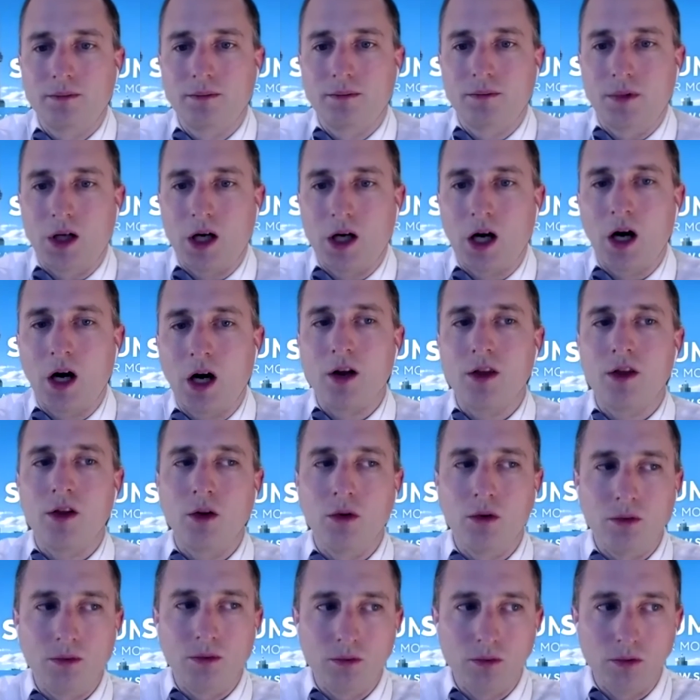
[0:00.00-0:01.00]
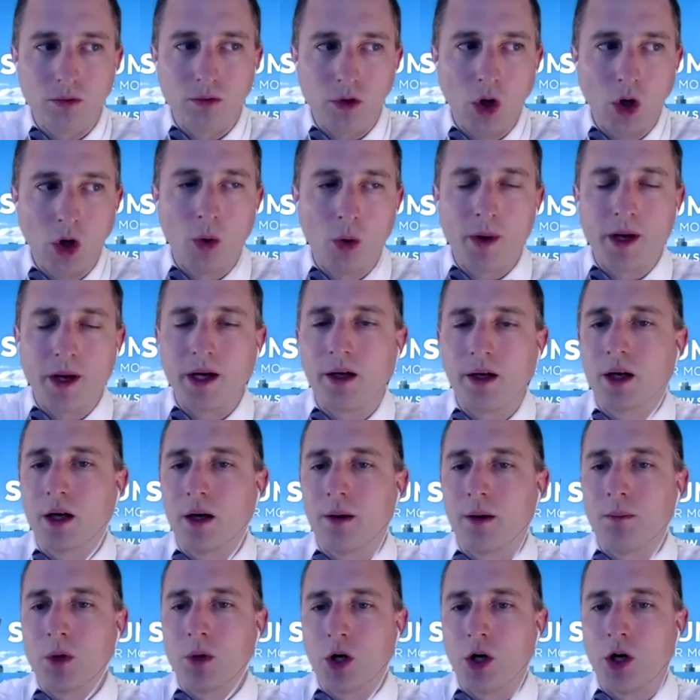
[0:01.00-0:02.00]
the low
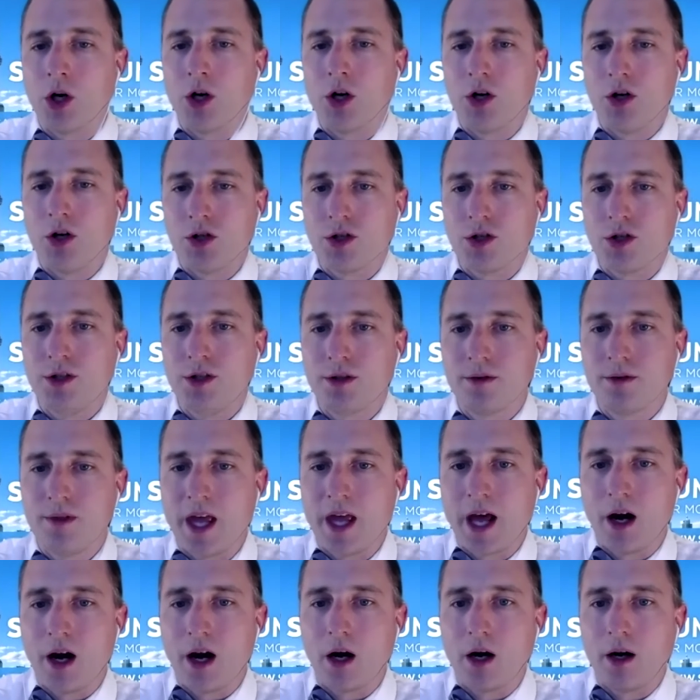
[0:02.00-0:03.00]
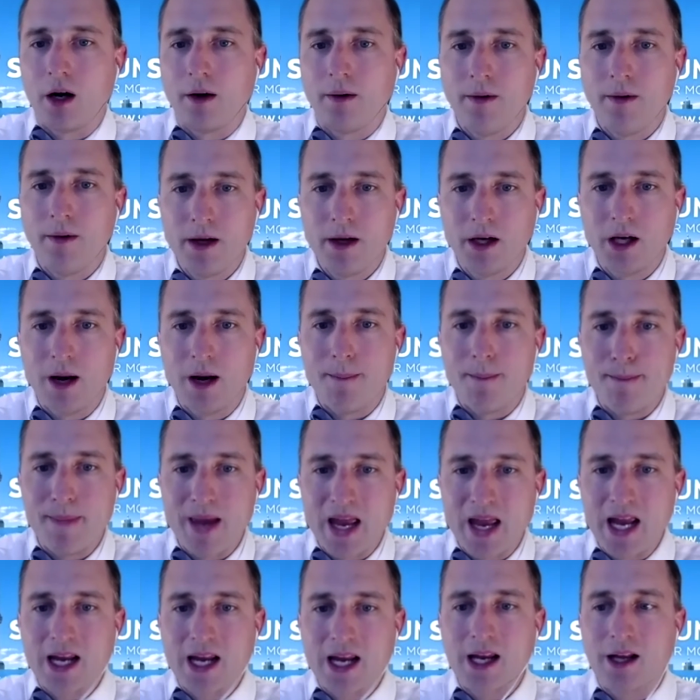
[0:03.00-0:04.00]
income earners that are kind of
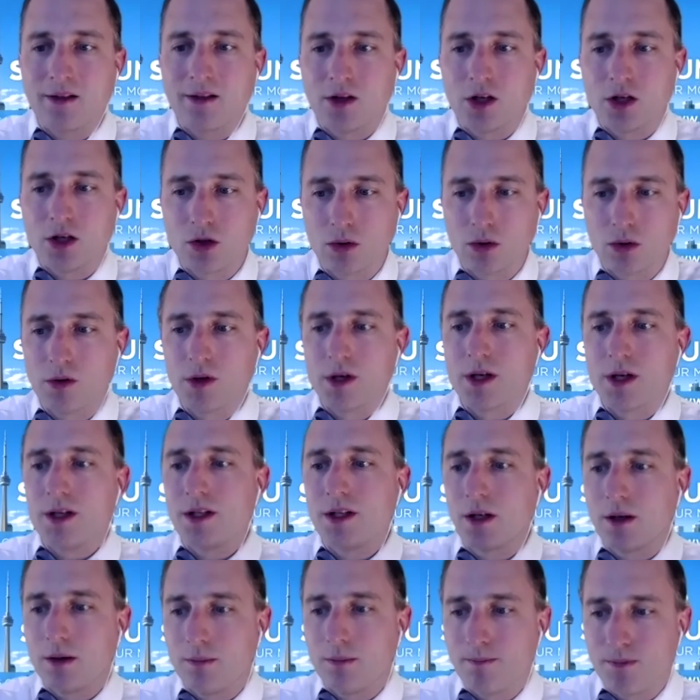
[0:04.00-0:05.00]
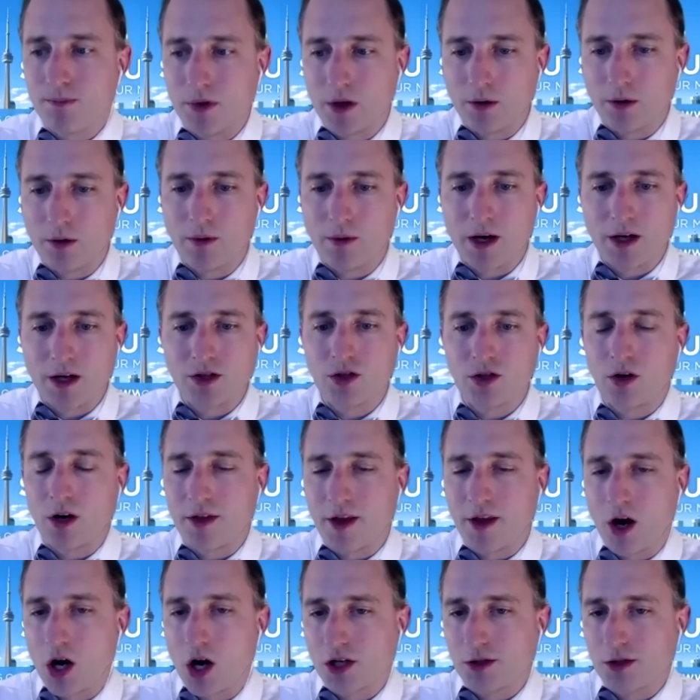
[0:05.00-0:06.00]
making the tourism, the restaurant, the
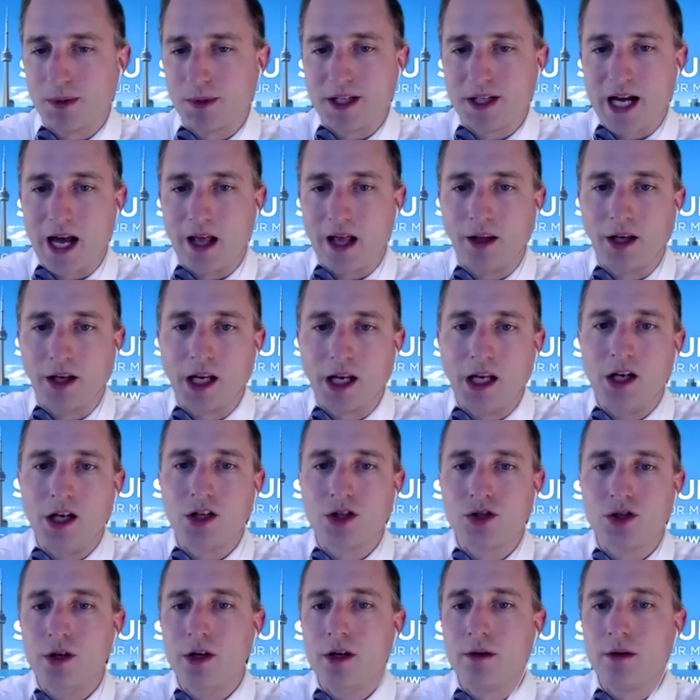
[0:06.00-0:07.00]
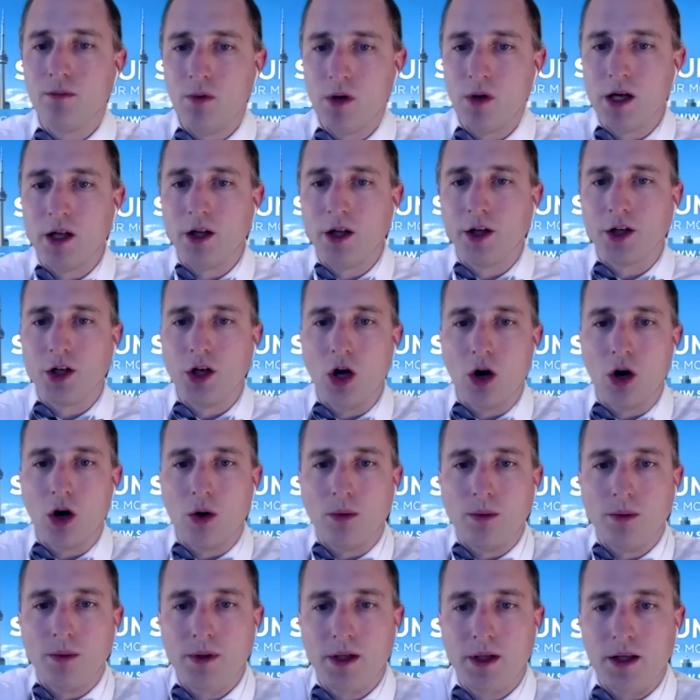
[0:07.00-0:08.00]
hospitality industry really
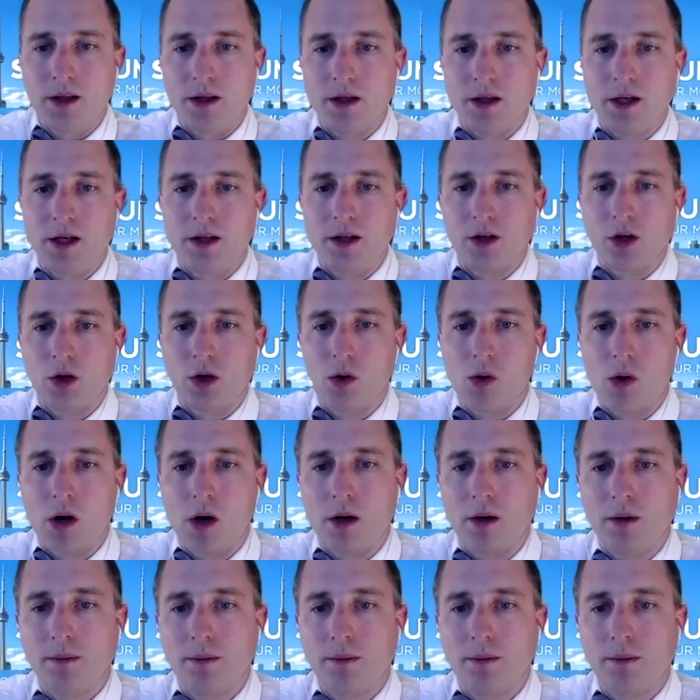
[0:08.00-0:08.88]
go in the core.